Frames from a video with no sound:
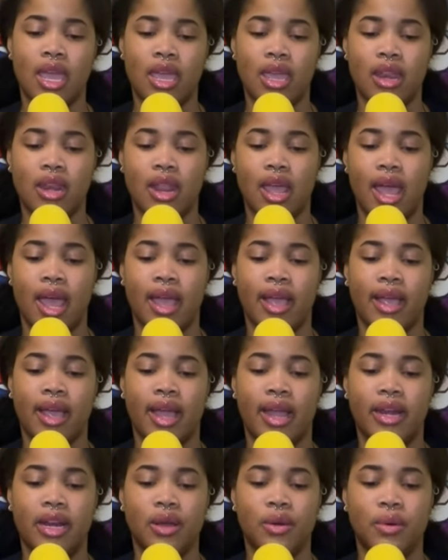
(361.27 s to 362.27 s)
And
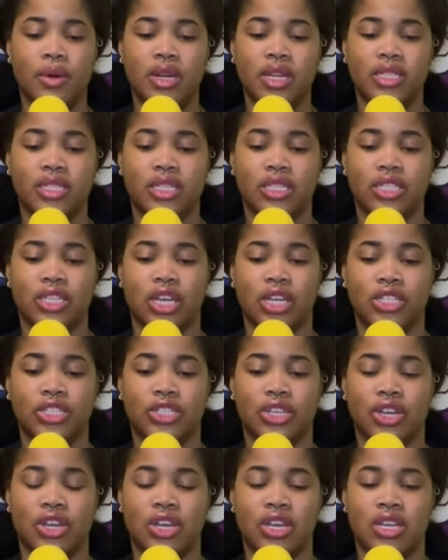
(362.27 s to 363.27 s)
I kind of wanted to
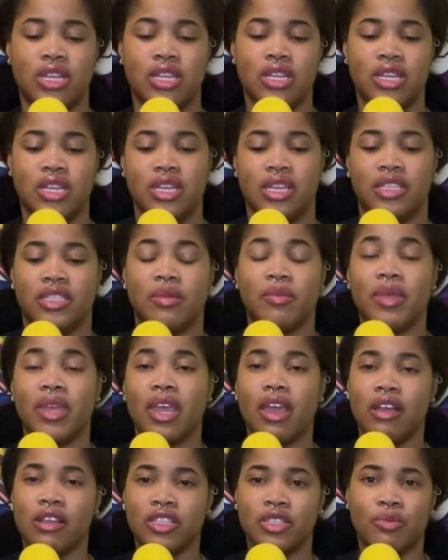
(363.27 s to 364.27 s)
touch on
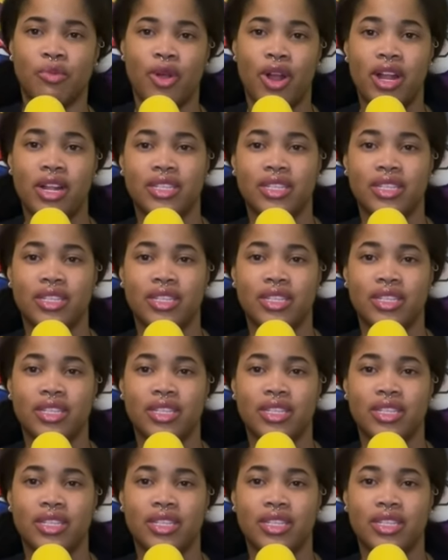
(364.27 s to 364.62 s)
something else